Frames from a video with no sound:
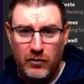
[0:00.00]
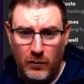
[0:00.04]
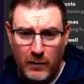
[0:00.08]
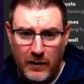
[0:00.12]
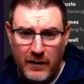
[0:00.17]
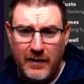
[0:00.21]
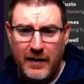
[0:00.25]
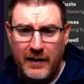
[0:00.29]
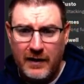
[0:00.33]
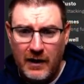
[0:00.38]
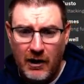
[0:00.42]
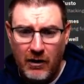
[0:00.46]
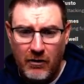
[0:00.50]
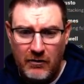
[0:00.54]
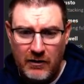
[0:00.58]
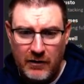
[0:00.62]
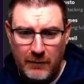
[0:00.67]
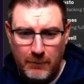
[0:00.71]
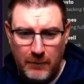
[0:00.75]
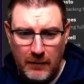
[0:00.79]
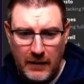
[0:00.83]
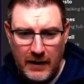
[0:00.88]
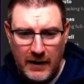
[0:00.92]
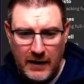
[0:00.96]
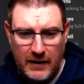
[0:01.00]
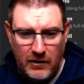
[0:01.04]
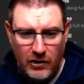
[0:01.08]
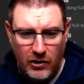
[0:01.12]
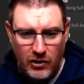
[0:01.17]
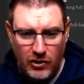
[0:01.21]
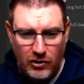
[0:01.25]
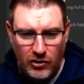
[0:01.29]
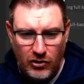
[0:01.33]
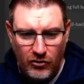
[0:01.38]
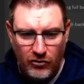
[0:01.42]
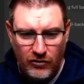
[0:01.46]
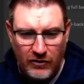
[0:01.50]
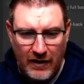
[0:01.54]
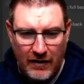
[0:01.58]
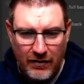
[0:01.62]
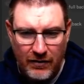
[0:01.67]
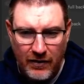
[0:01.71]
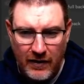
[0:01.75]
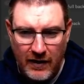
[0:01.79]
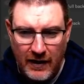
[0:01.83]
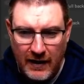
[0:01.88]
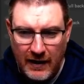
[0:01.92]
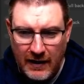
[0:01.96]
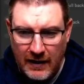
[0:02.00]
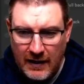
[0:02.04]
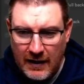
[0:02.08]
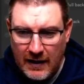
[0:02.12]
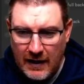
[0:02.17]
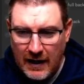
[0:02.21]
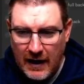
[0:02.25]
to where they're currently playing, you can use that there.